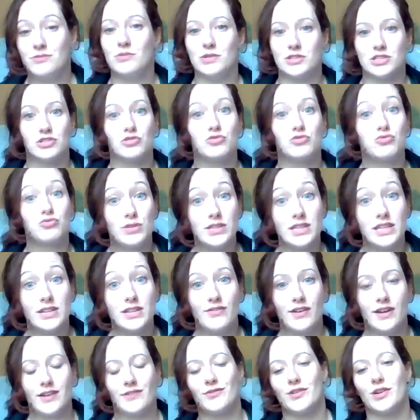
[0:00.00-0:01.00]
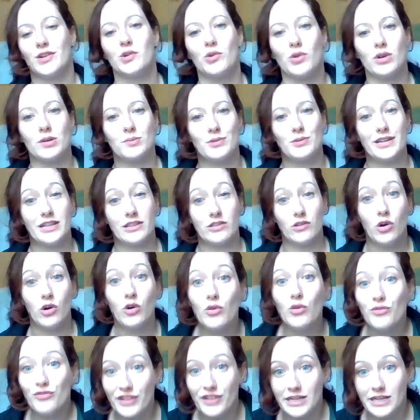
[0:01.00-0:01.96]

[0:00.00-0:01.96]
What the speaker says: which is really fun for incorporating the whole